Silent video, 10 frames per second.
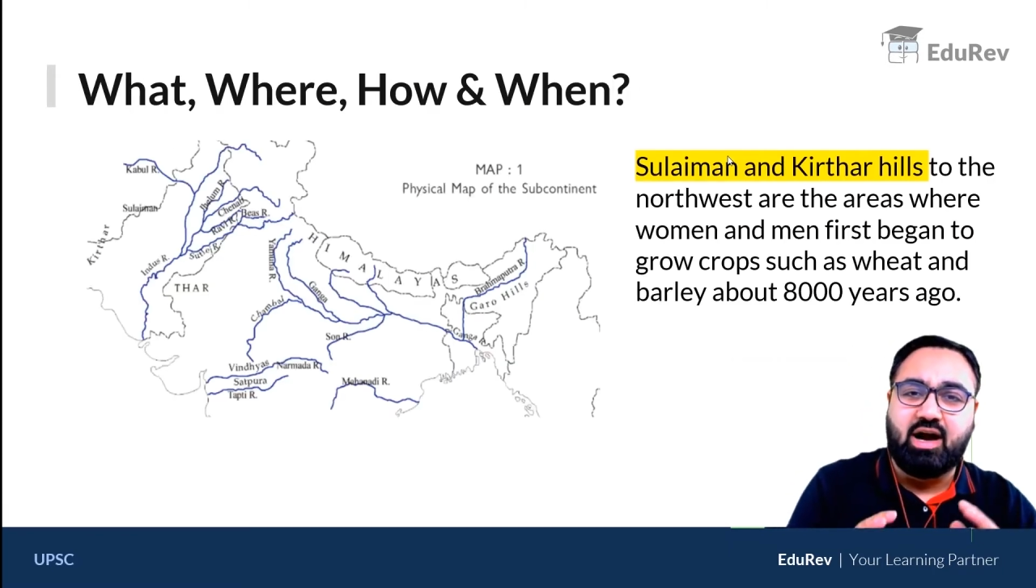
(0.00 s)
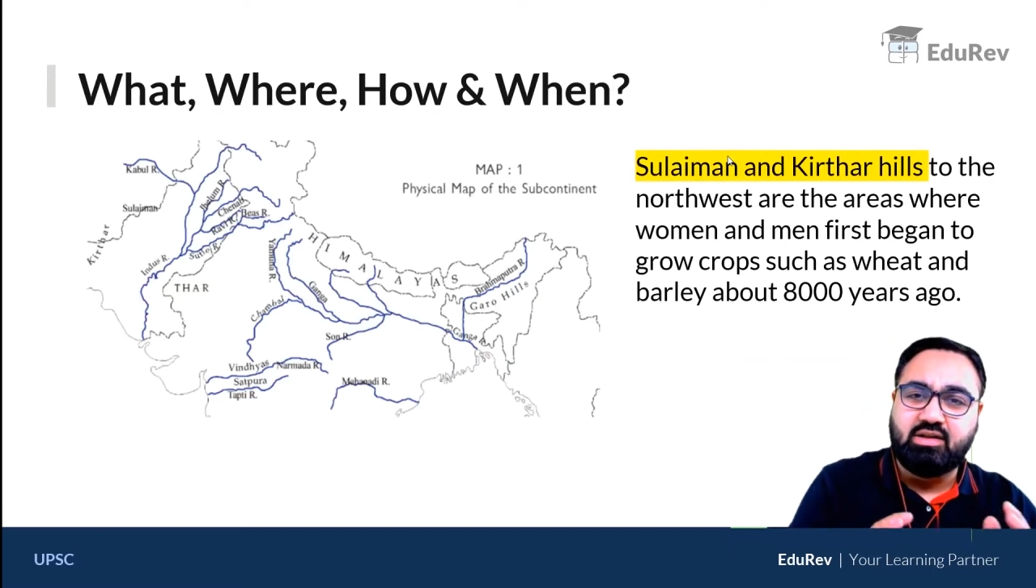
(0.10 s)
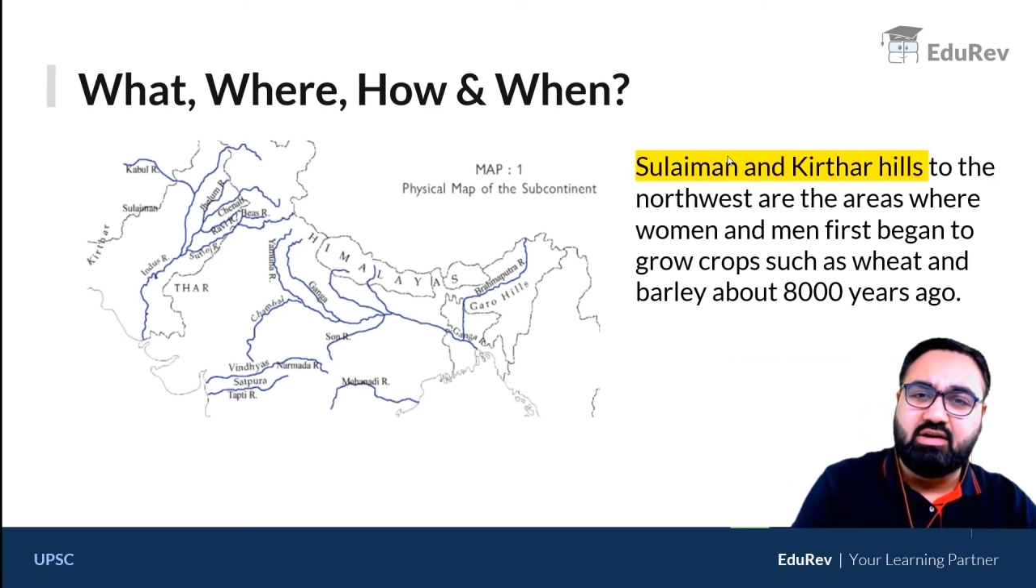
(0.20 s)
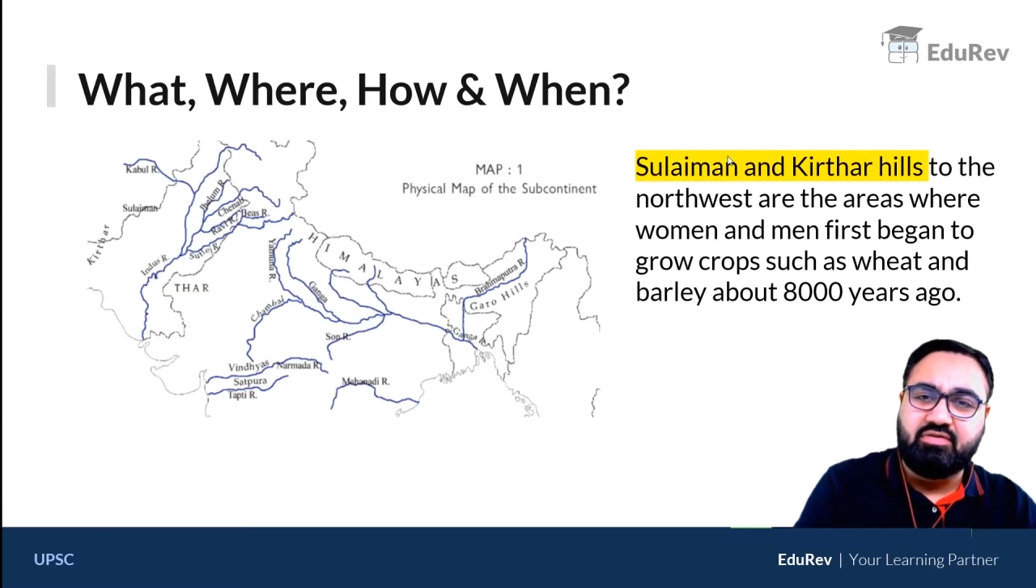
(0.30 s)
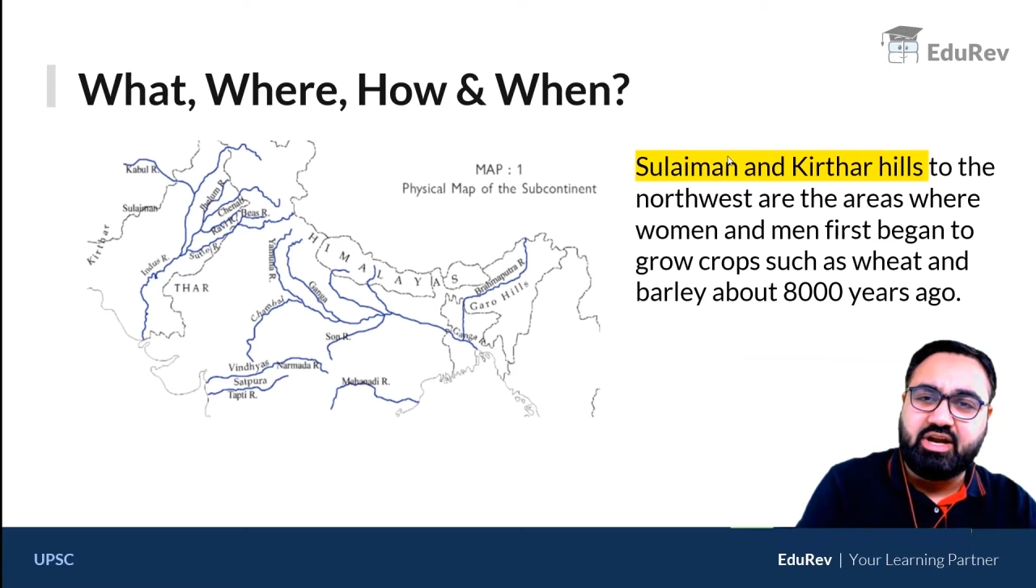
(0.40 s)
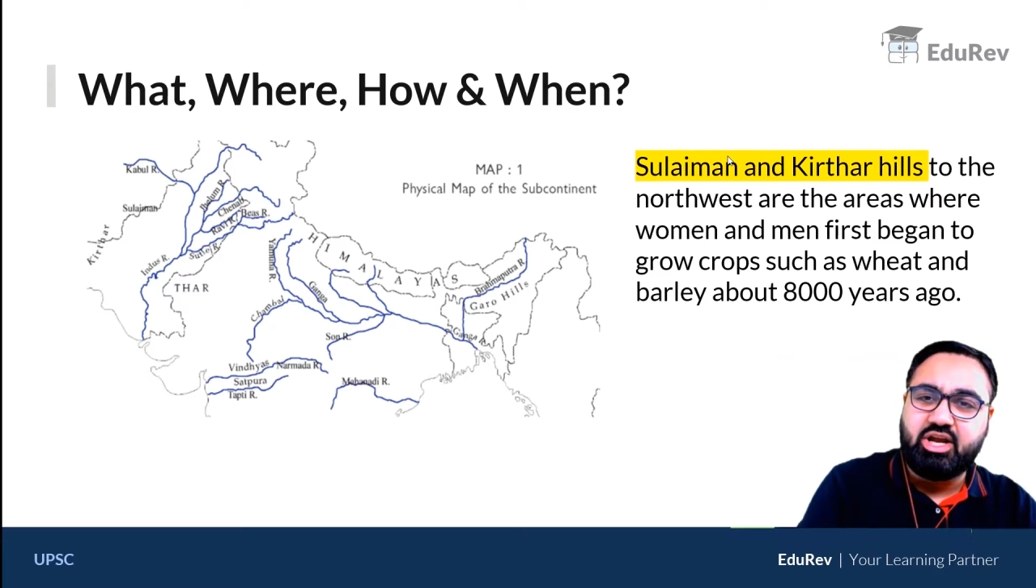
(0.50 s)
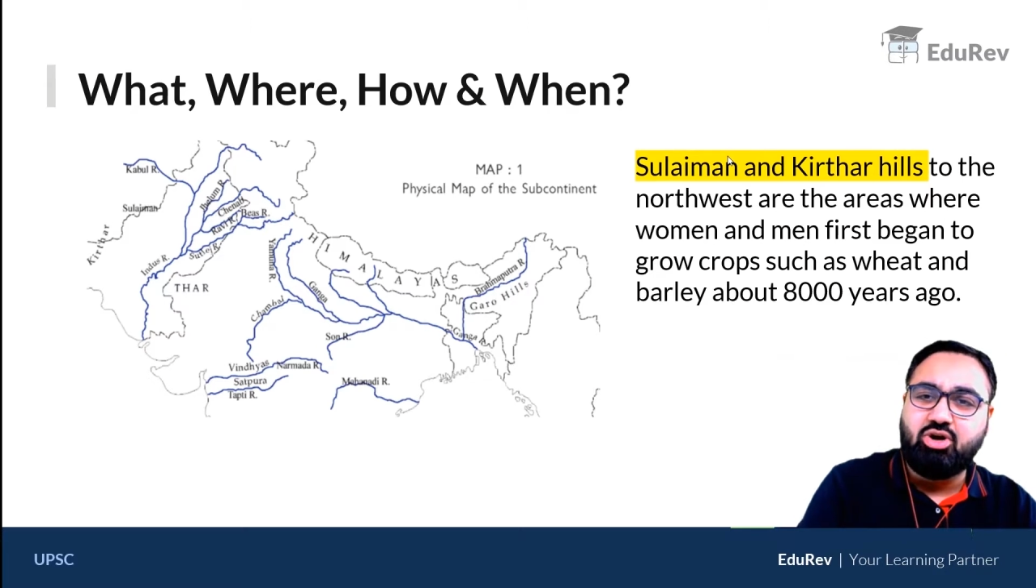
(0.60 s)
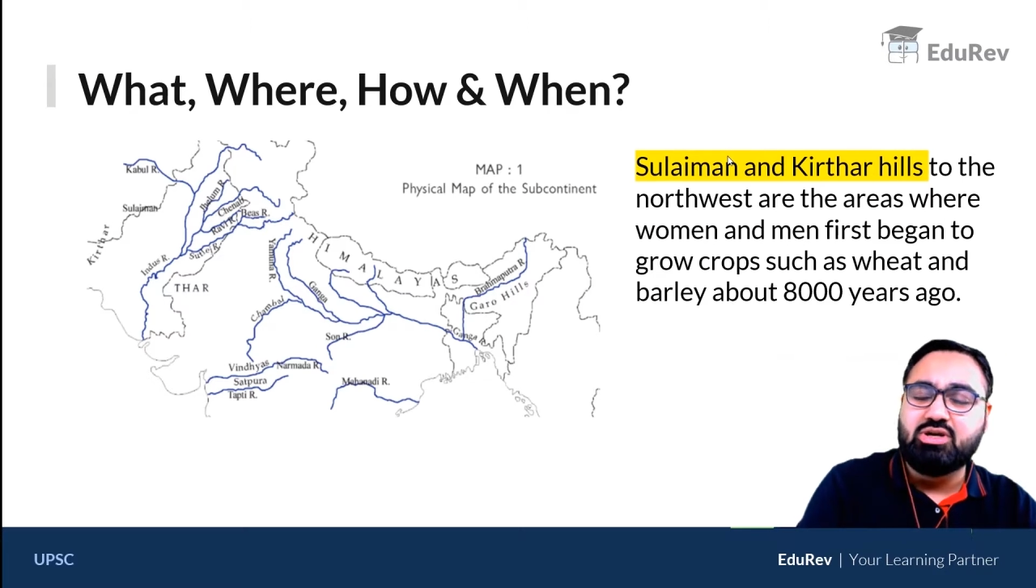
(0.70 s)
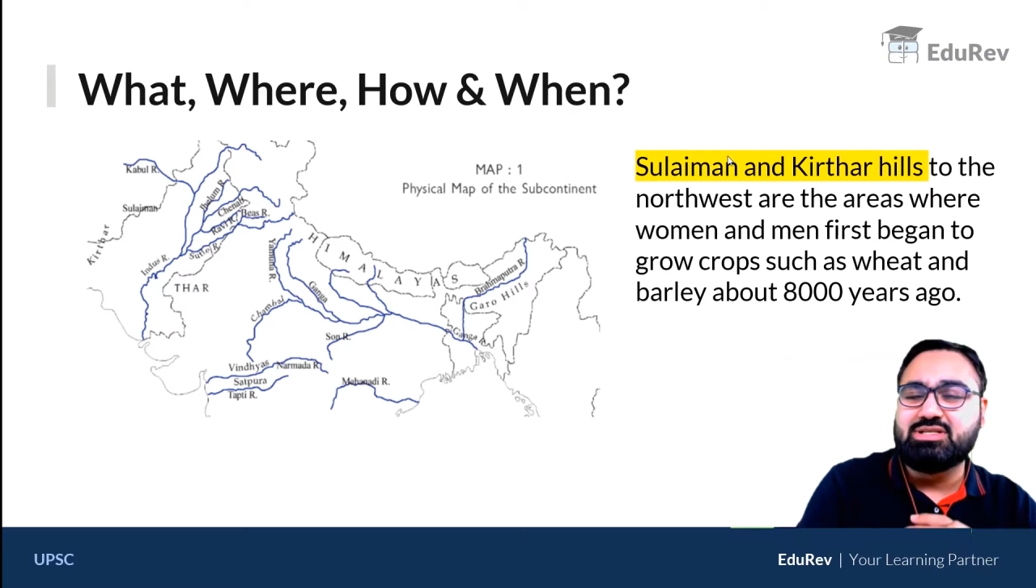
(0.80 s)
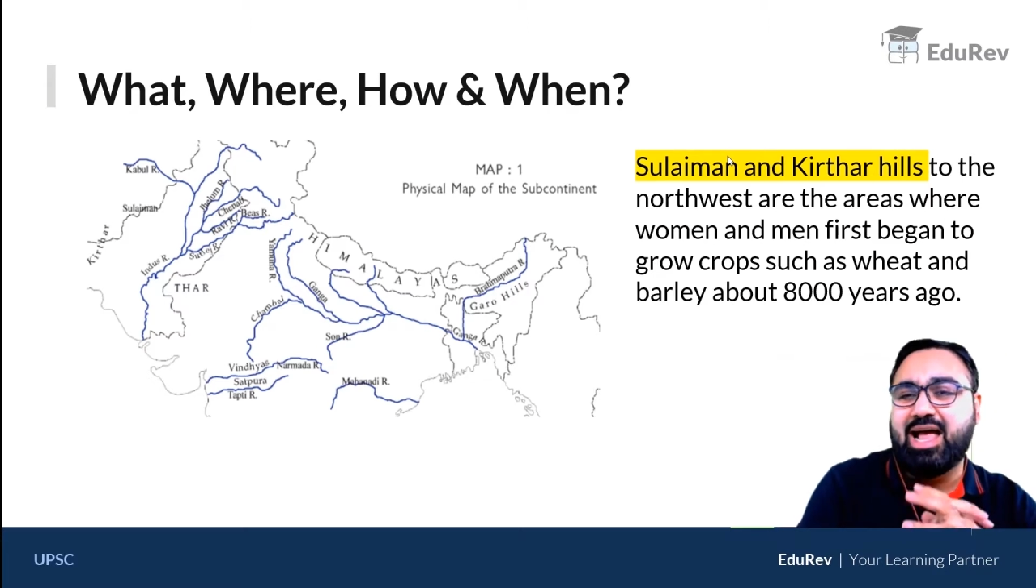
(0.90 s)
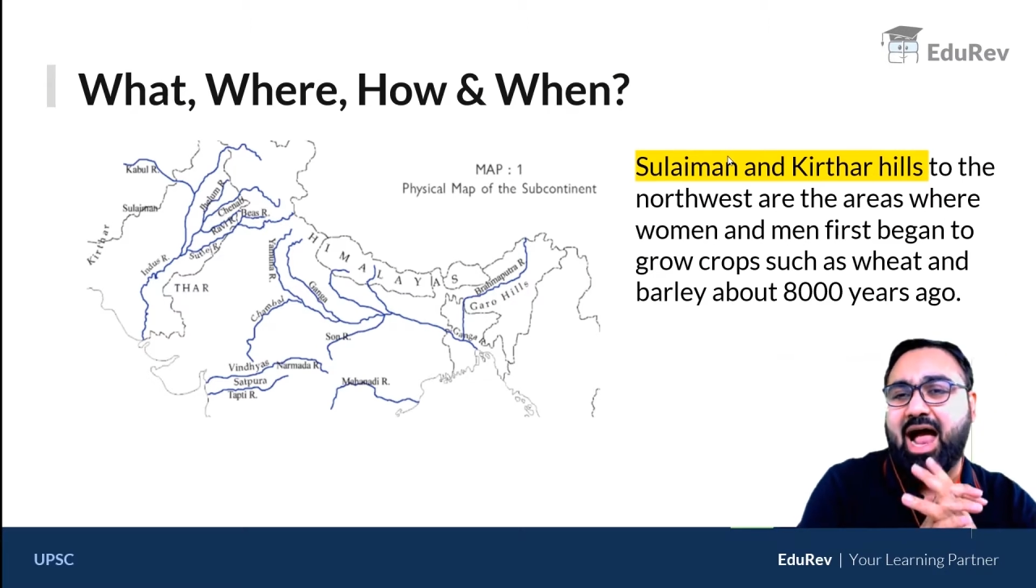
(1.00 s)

other videos